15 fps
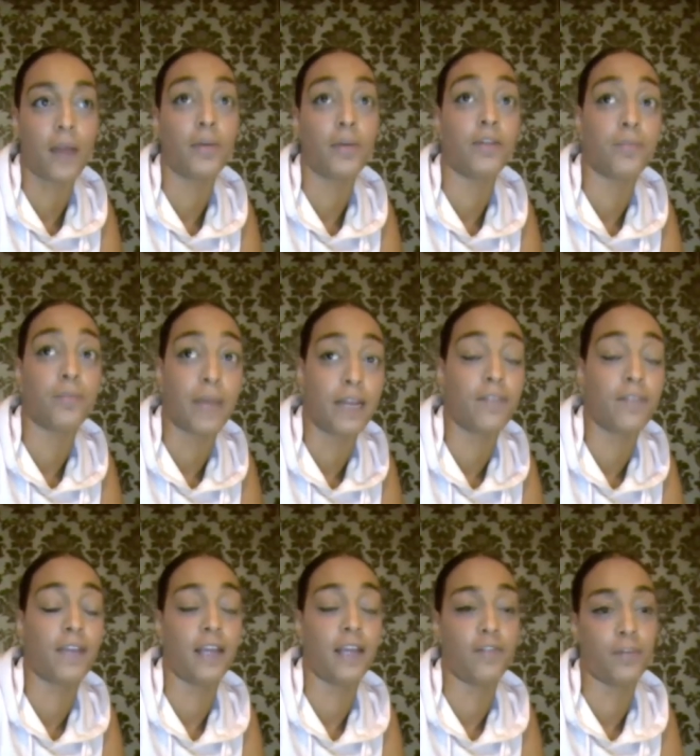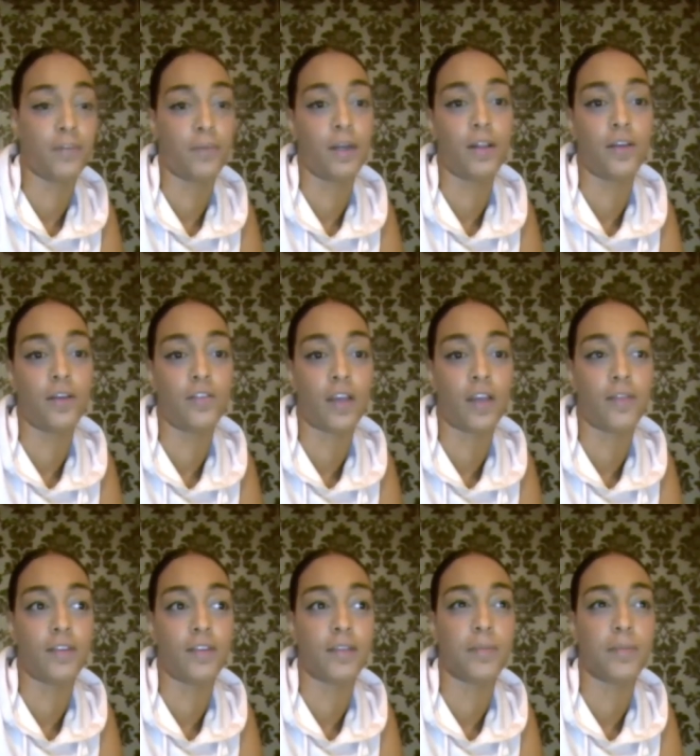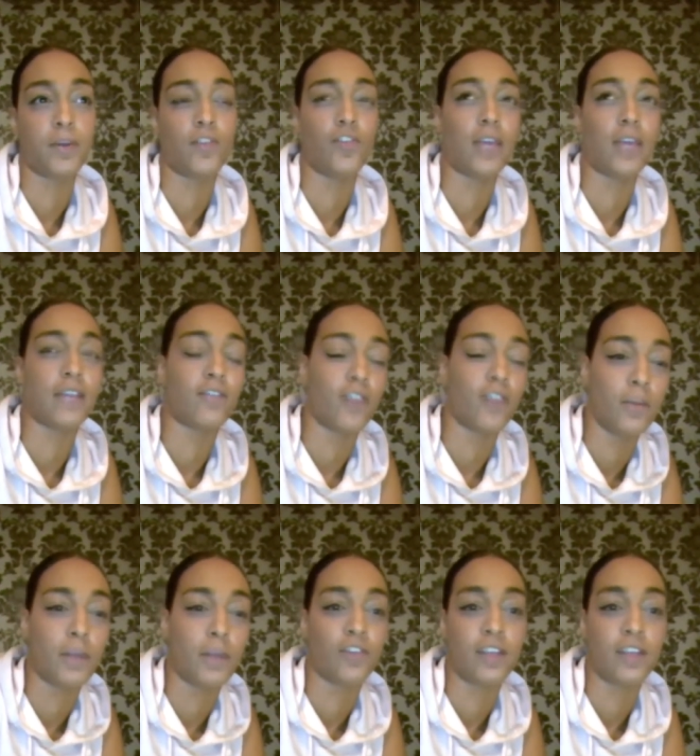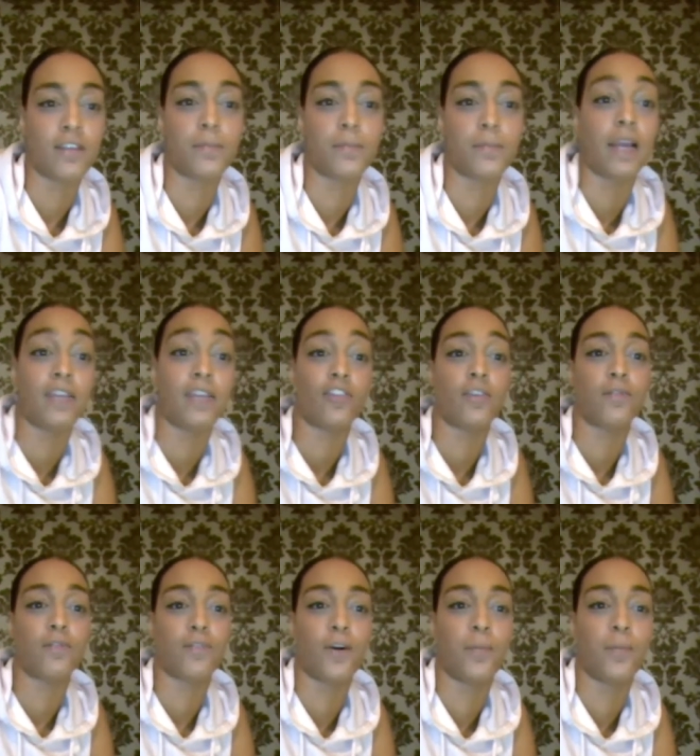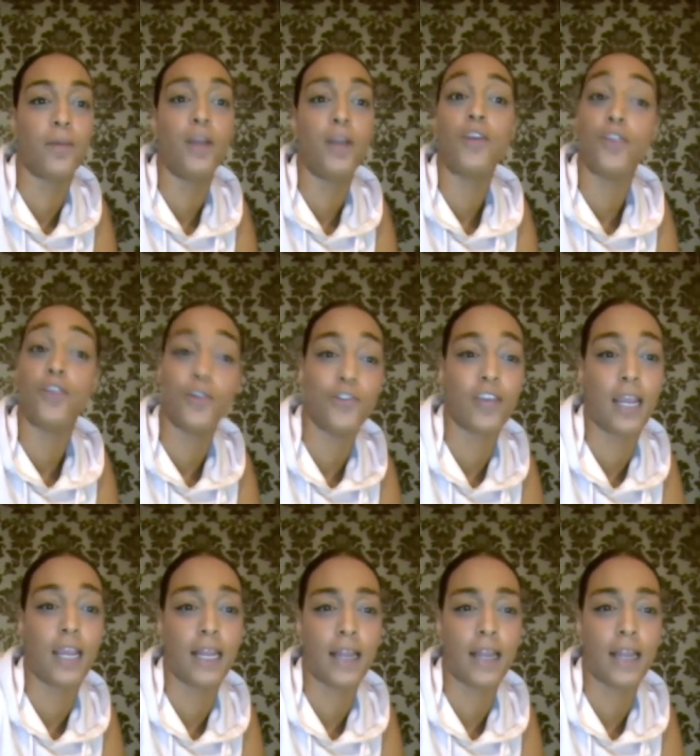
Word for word: would have benefited from one of those services because you get so much inspiration from Eugene